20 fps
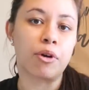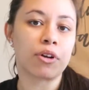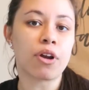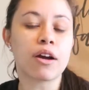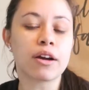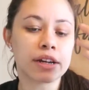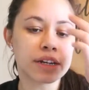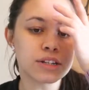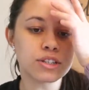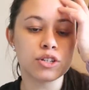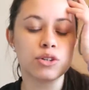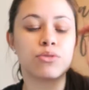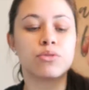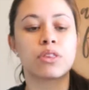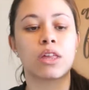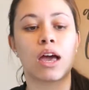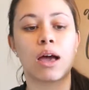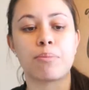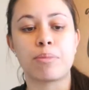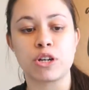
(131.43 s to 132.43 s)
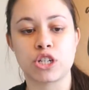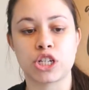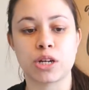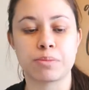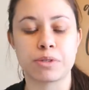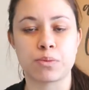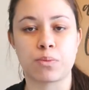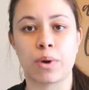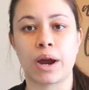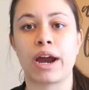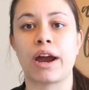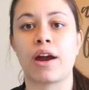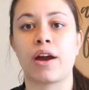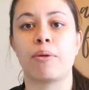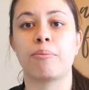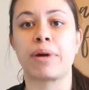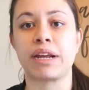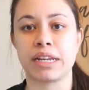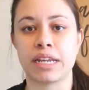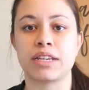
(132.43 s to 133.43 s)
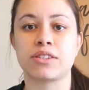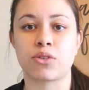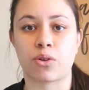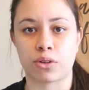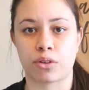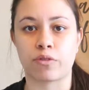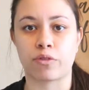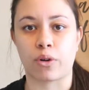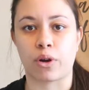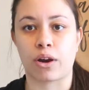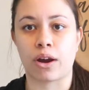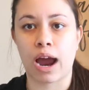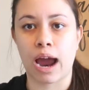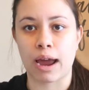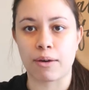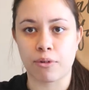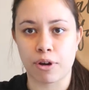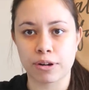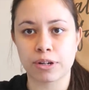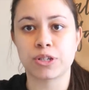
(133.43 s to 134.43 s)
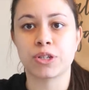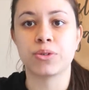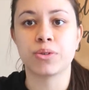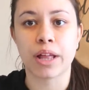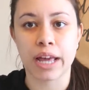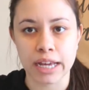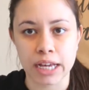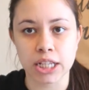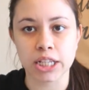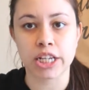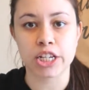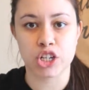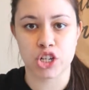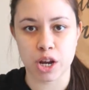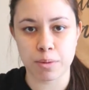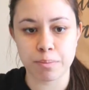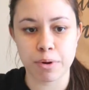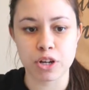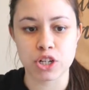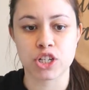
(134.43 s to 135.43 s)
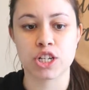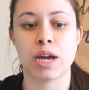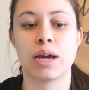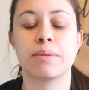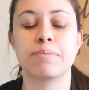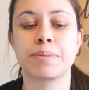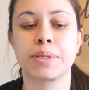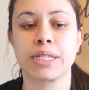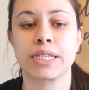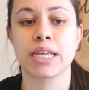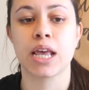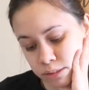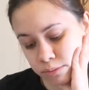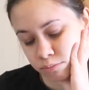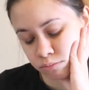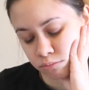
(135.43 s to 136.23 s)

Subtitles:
we're not gonna do the push-ups where my knees are on the floor. I wanna do like legit push-ups.